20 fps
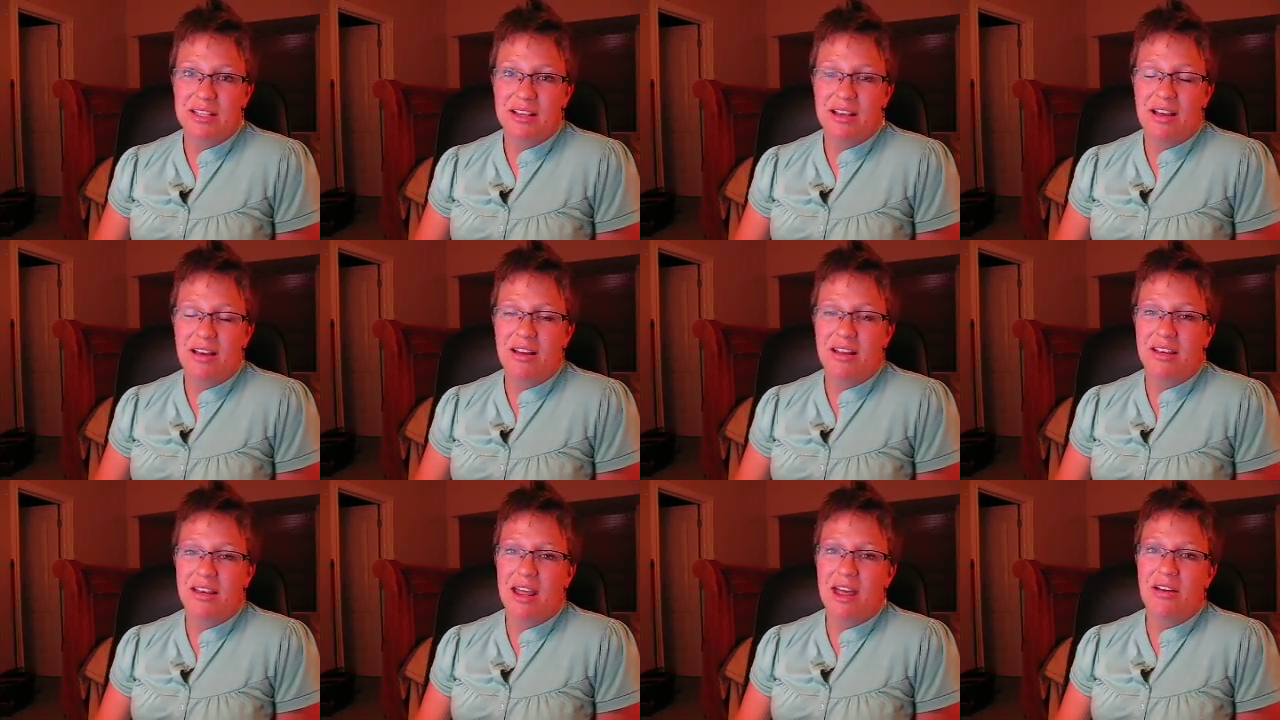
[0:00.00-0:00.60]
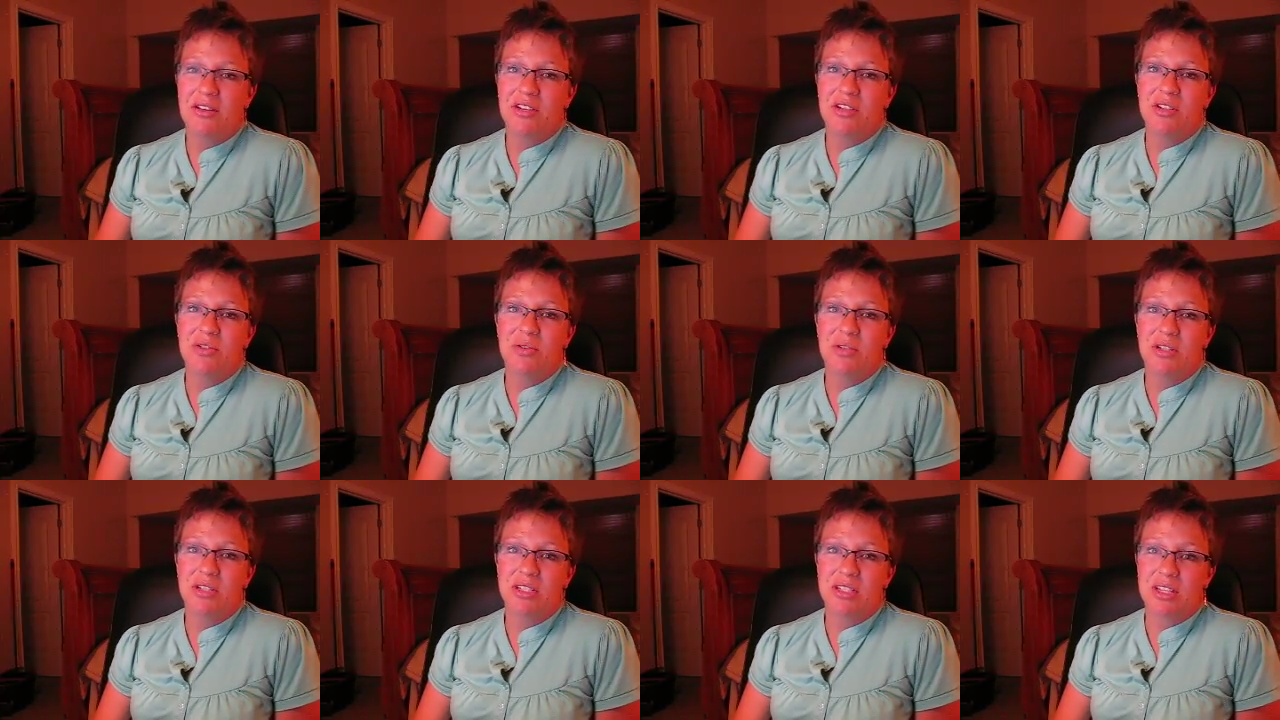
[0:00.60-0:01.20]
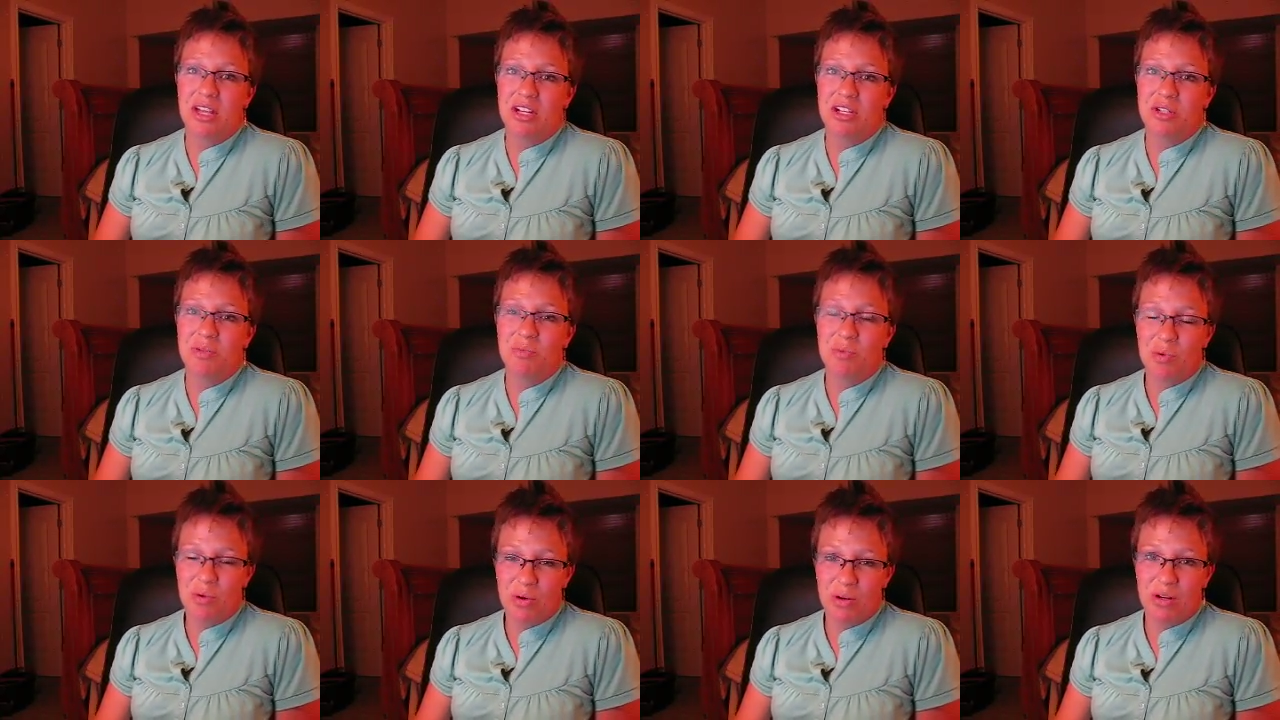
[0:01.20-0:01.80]
on how to do a
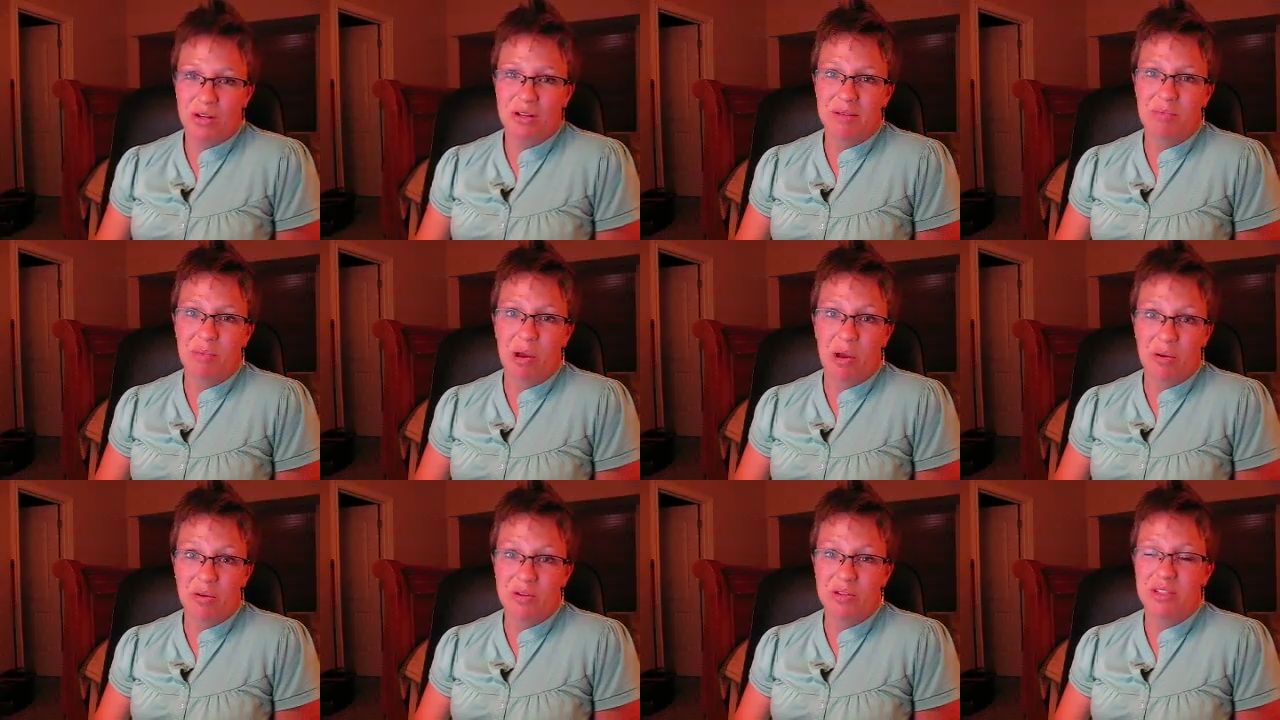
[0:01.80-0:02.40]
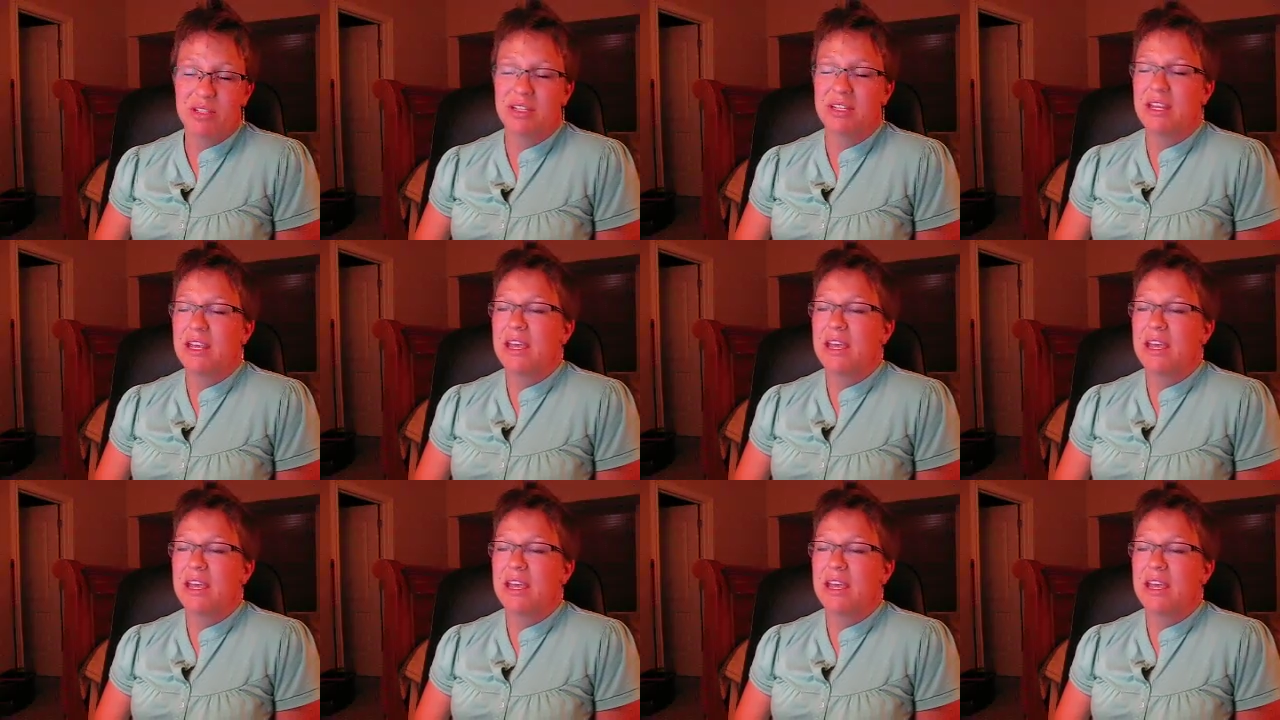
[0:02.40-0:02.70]
discussion board post,